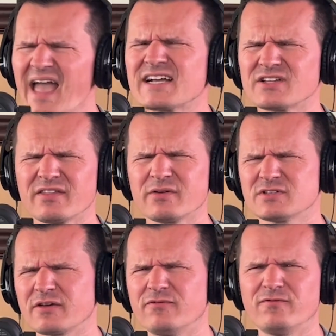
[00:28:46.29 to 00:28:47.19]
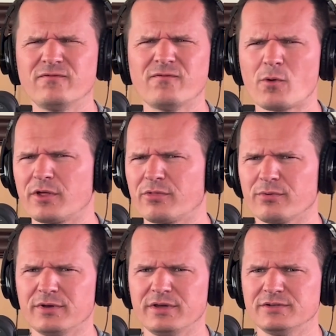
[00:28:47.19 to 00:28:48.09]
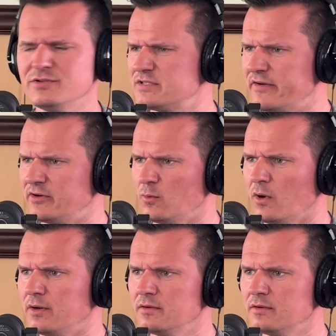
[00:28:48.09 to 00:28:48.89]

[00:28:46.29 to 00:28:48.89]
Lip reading: Actually, it was $43,271.